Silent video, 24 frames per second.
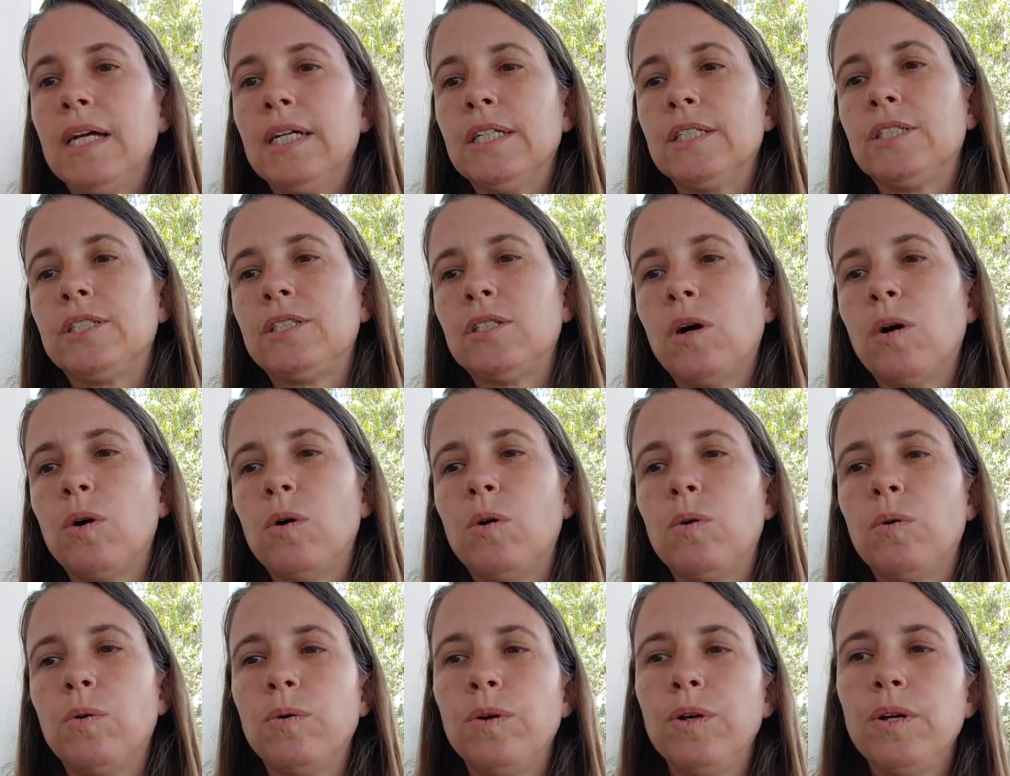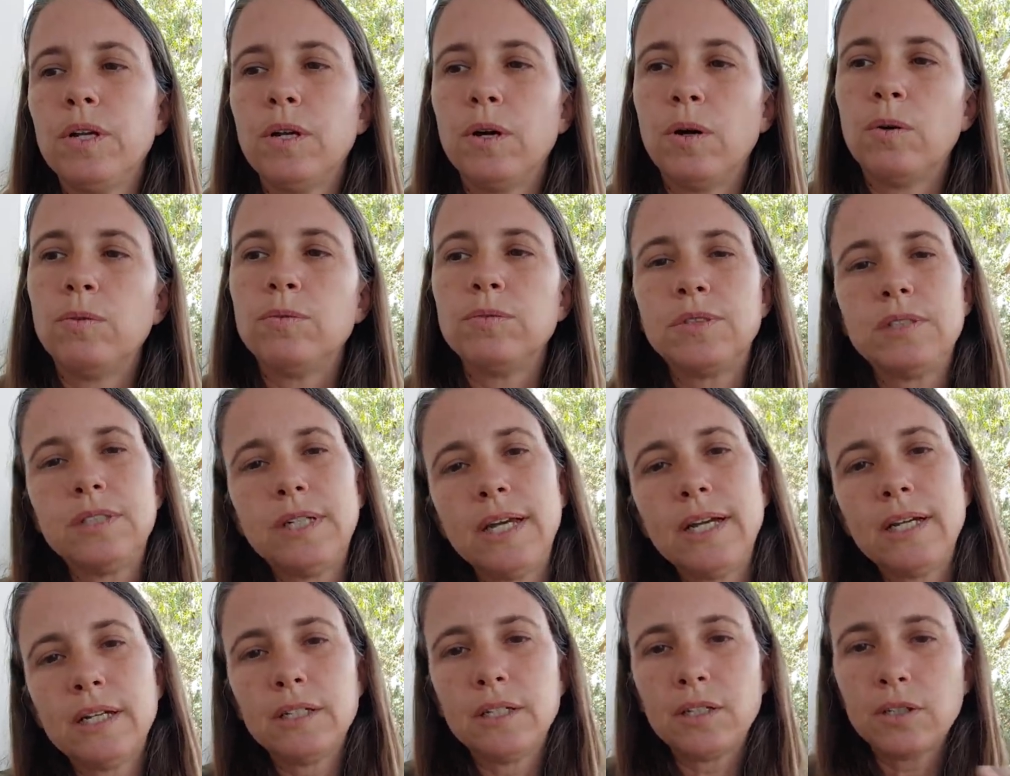So, you know,
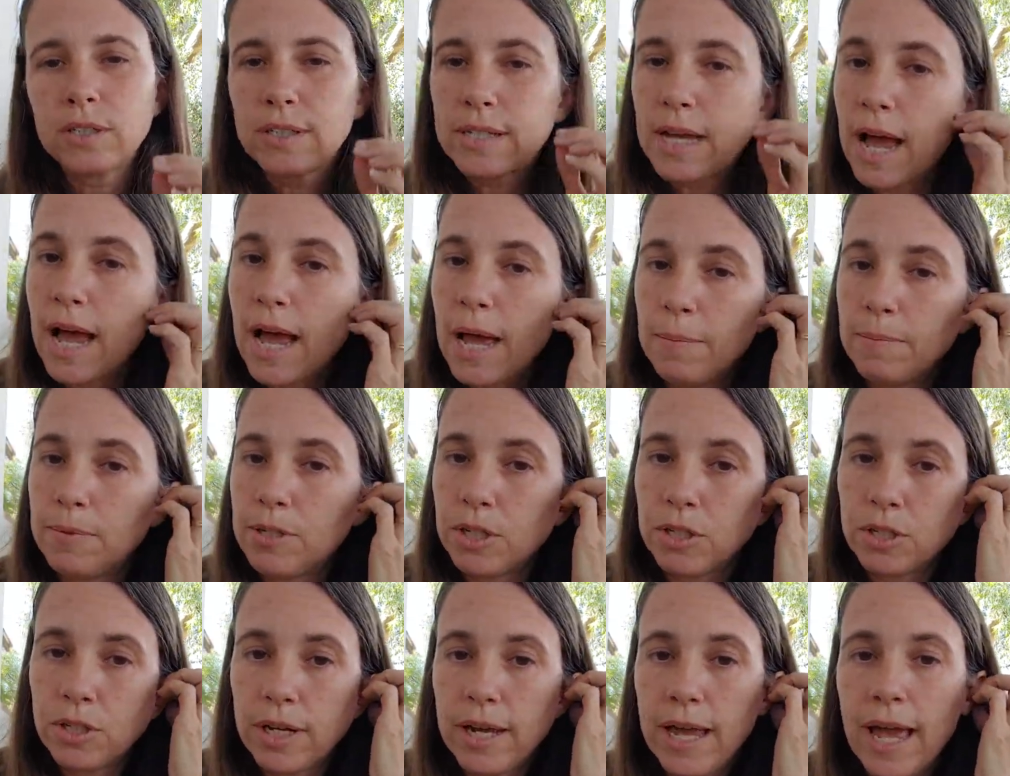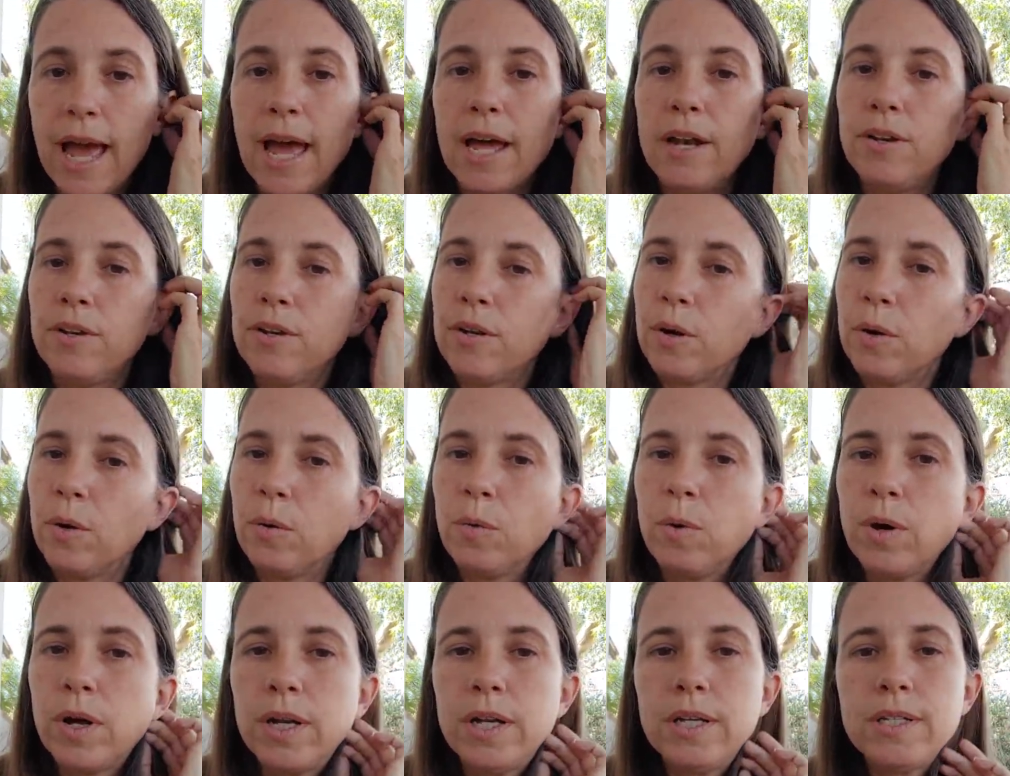take a little time to look at, you know,
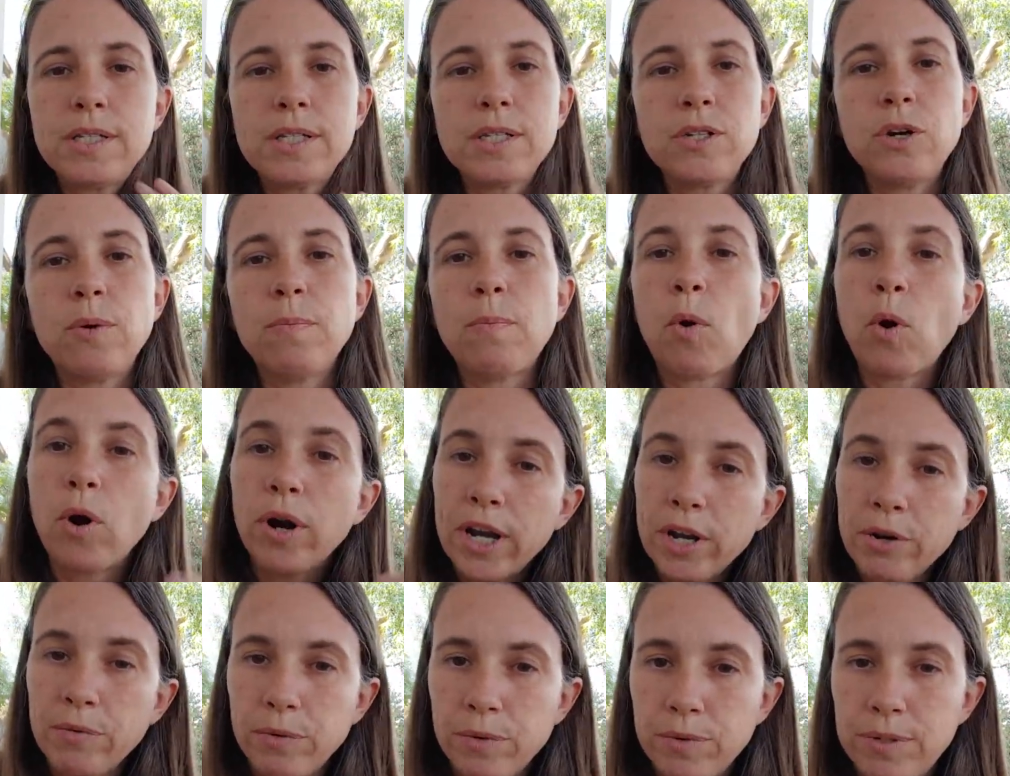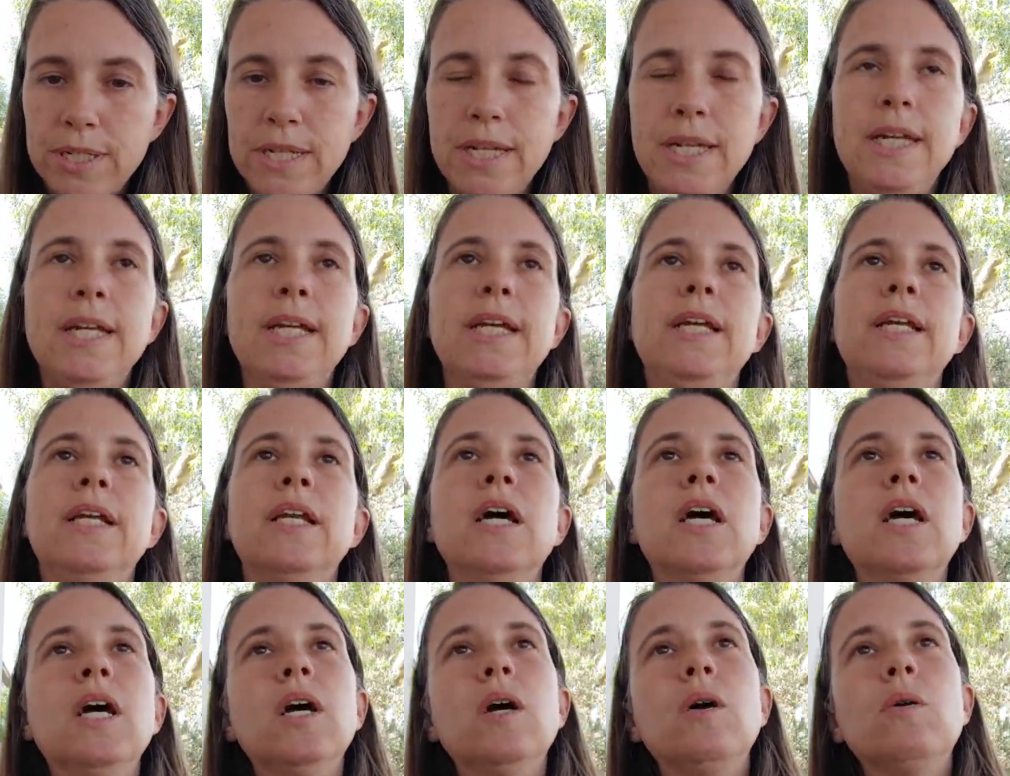what is your morning routine?
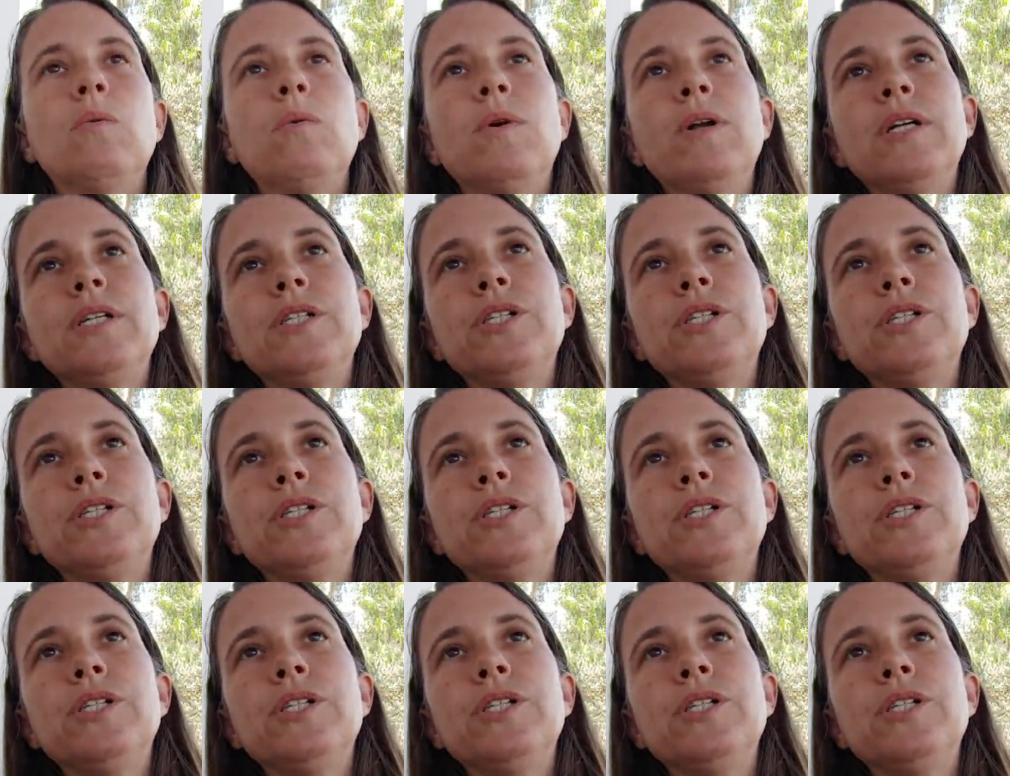What